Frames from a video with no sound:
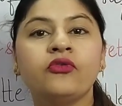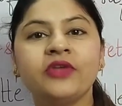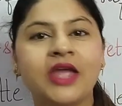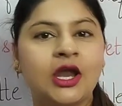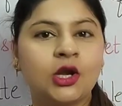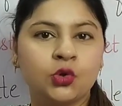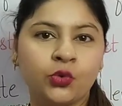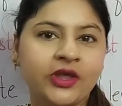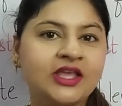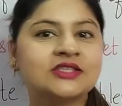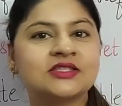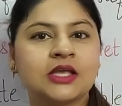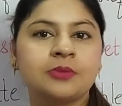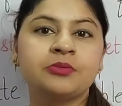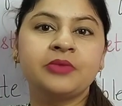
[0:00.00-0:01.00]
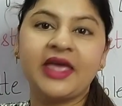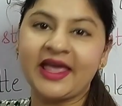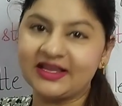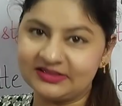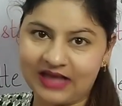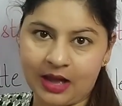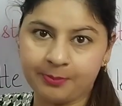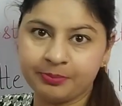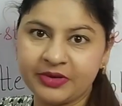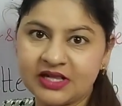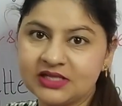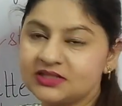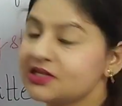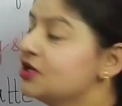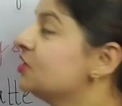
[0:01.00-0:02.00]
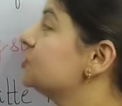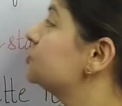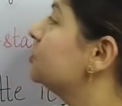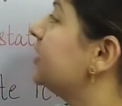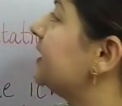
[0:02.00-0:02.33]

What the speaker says: we are doing some examples. So